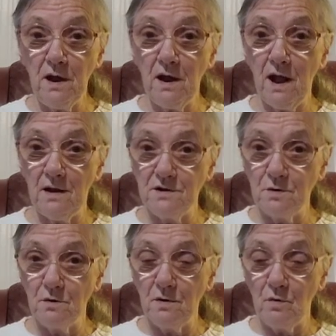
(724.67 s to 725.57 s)
a week and I'll
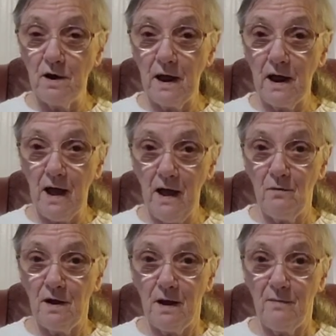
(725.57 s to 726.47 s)
do what I
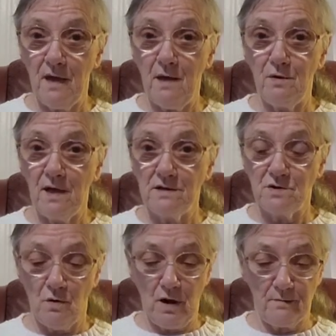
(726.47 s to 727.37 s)
can when I'm there, but
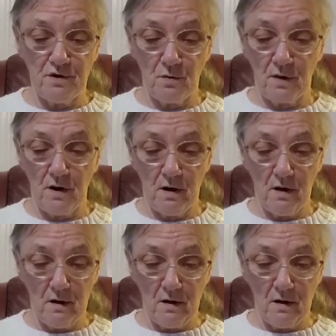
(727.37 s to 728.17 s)
that's all I'm doing.